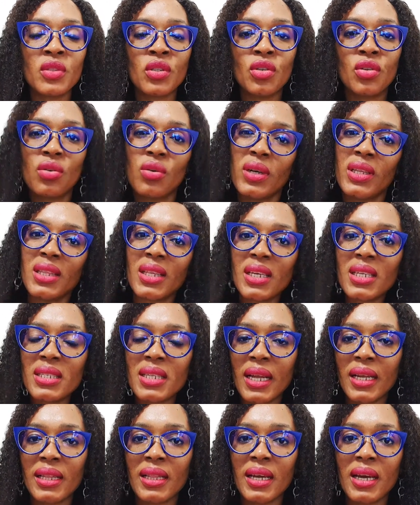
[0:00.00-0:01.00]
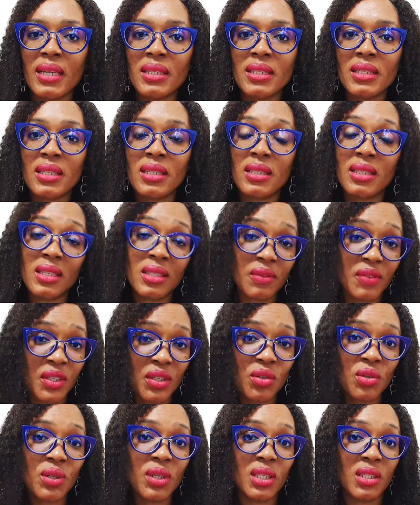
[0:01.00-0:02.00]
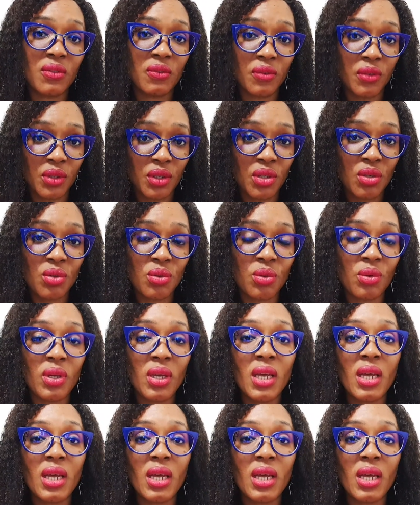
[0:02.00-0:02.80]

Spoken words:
and things like that, this video is for you.